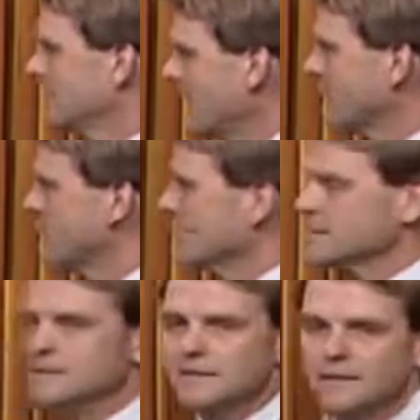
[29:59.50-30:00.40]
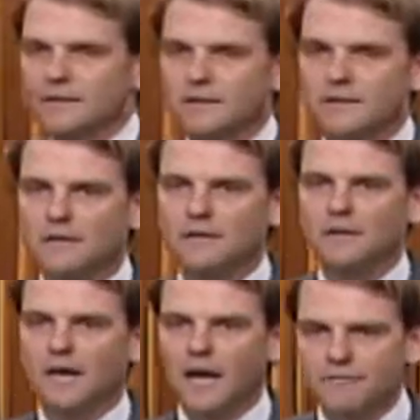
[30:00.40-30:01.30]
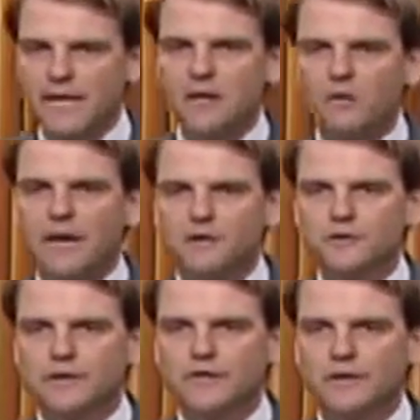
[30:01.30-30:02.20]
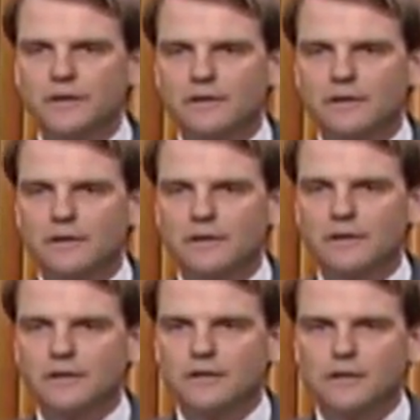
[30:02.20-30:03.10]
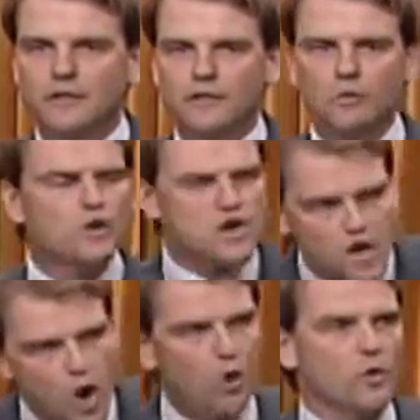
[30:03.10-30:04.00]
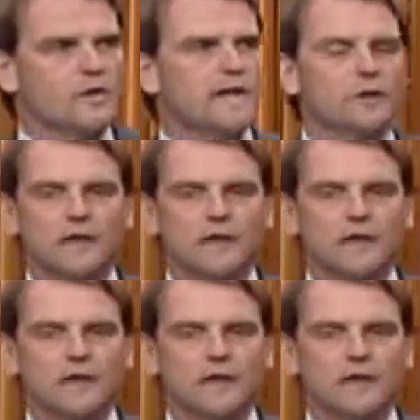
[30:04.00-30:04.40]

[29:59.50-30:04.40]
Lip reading: governments of NATO countries. There were no NATO